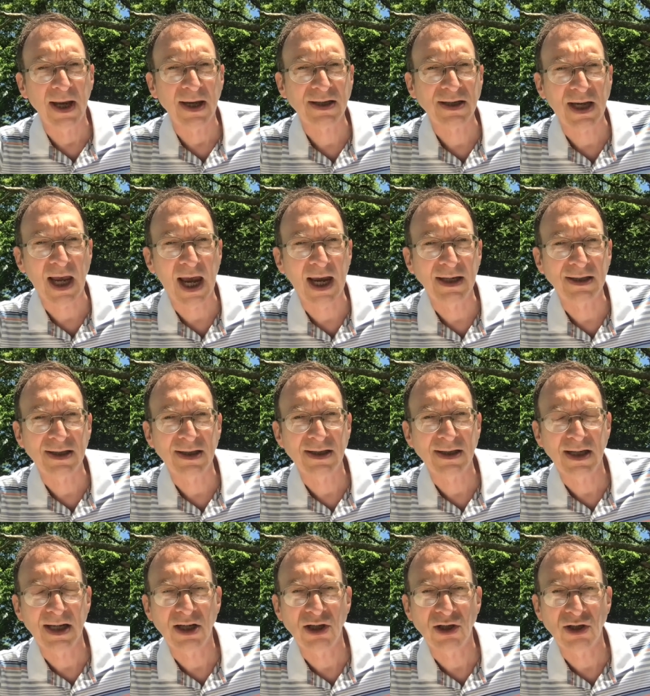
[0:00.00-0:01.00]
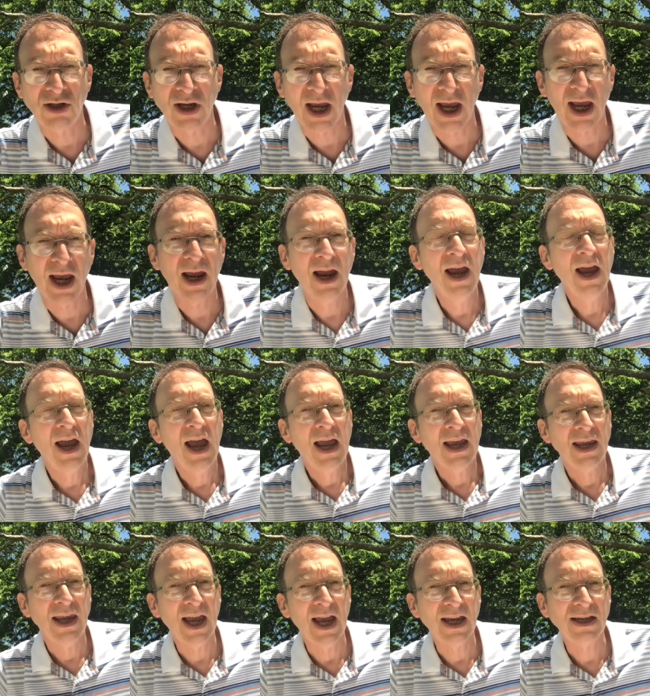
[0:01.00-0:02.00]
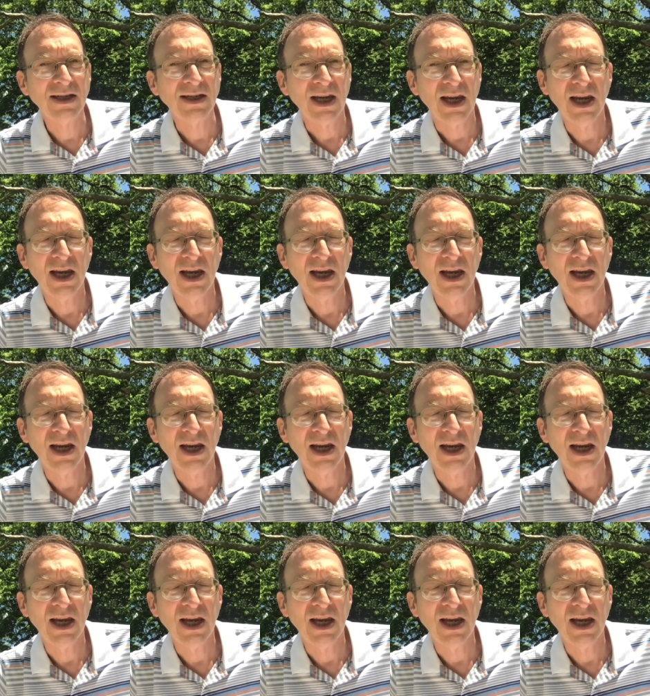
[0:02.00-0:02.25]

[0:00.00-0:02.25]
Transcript: a scientist each day. Yes,